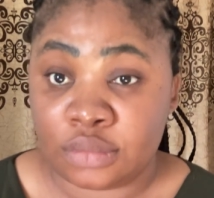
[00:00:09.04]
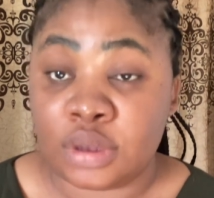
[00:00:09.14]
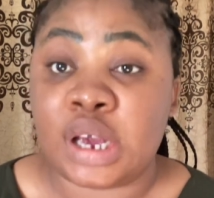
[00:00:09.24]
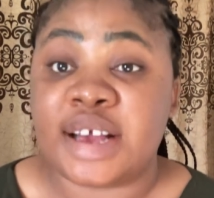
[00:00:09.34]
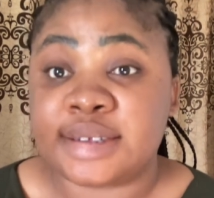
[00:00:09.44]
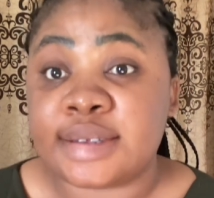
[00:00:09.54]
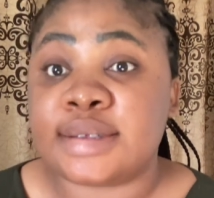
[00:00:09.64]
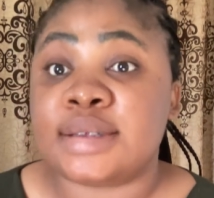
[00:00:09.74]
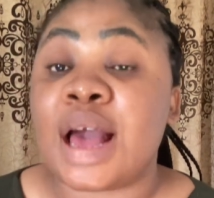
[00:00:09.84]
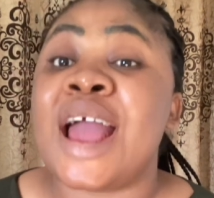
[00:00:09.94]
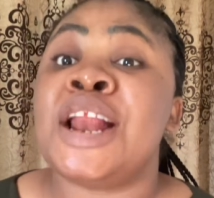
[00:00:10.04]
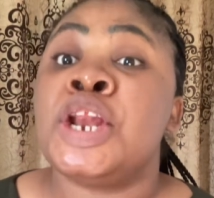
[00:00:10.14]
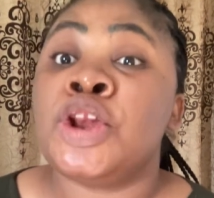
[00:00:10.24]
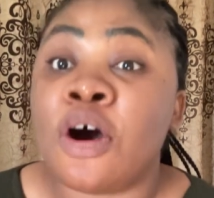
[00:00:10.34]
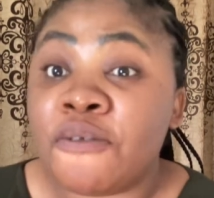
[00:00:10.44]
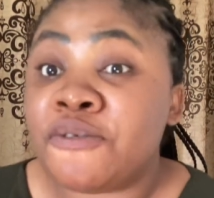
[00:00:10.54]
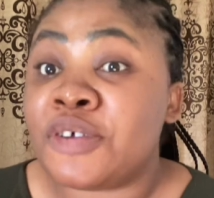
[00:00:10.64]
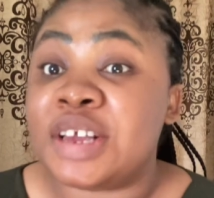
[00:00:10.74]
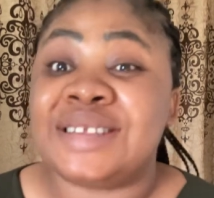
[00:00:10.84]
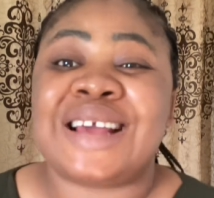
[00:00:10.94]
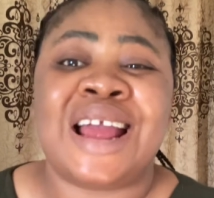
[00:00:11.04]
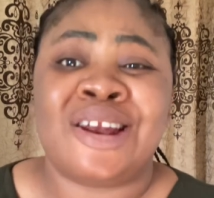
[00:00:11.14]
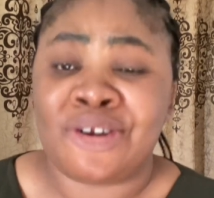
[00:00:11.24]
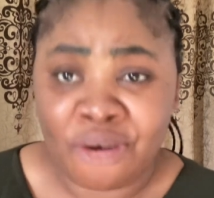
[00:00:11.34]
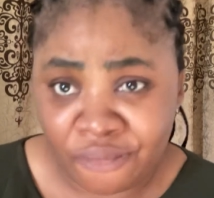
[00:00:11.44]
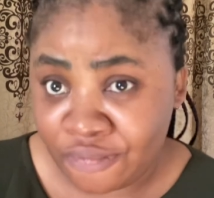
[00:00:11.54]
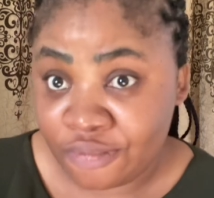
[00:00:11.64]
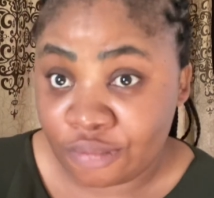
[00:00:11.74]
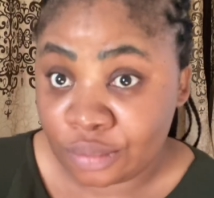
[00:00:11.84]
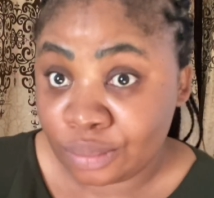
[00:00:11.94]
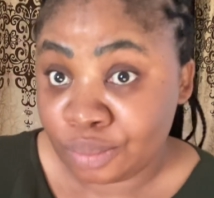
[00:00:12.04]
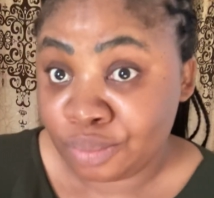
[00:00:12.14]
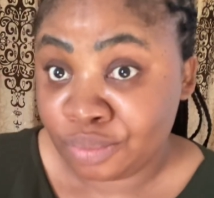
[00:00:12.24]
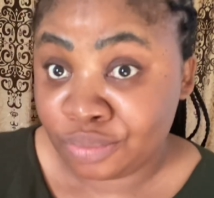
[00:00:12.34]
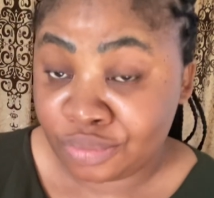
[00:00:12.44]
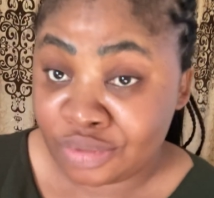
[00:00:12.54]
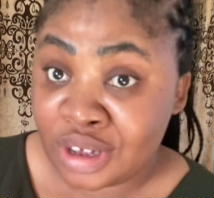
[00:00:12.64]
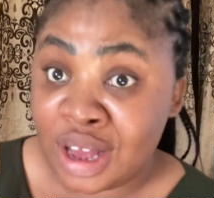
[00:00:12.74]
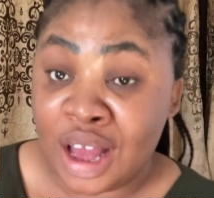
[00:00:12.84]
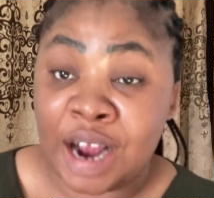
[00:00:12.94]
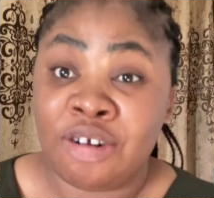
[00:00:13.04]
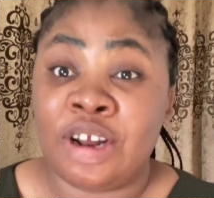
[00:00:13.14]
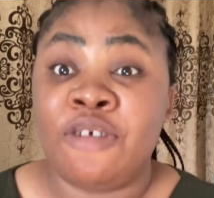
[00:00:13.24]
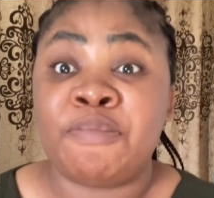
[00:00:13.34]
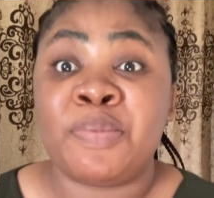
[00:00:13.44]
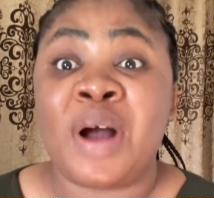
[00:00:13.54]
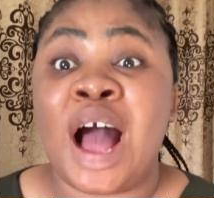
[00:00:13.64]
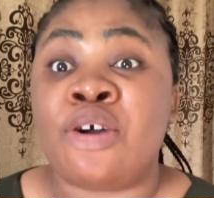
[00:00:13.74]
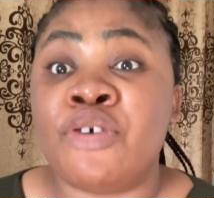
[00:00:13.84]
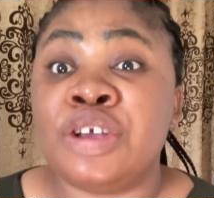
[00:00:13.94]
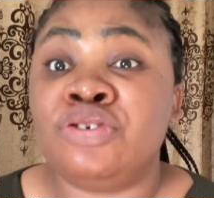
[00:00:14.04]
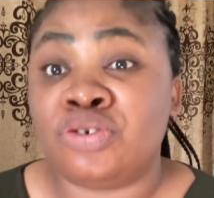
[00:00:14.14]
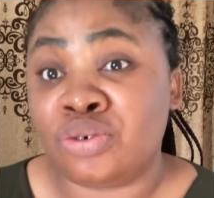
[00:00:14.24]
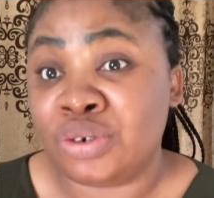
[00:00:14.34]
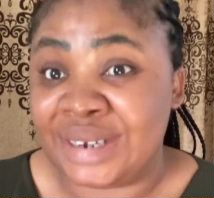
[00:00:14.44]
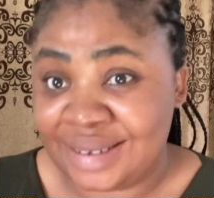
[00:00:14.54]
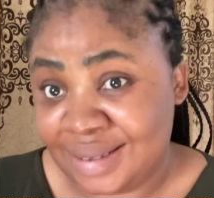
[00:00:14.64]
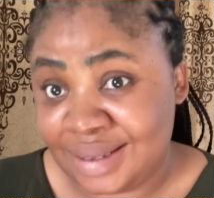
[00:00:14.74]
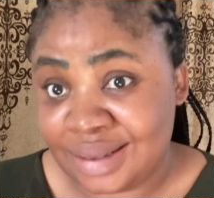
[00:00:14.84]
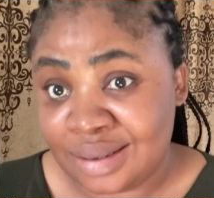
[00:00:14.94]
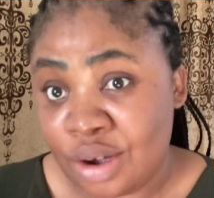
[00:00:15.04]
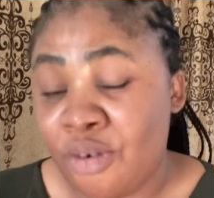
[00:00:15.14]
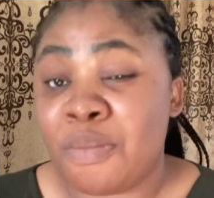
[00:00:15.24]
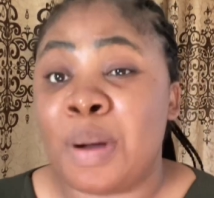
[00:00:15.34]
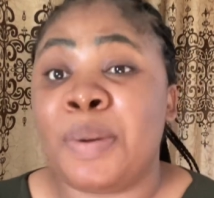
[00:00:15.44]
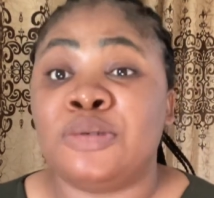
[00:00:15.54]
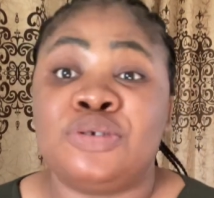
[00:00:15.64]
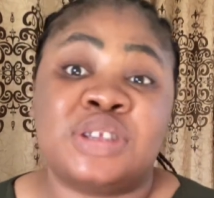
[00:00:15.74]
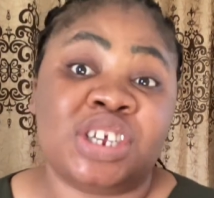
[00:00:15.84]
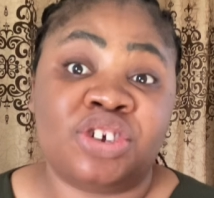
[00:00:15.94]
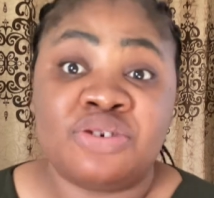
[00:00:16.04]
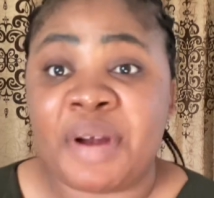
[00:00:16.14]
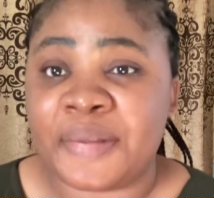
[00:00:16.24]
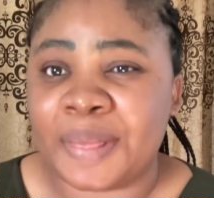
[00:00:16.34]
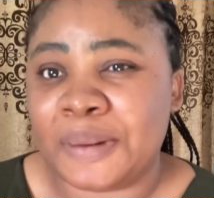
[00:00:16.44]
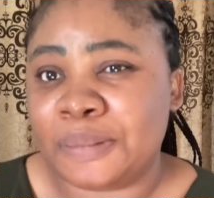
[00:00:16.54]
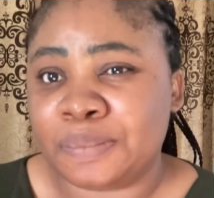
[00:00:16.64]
Yes, enough is enough. I know a lot of people are going through this, what I'm about to teach you right now.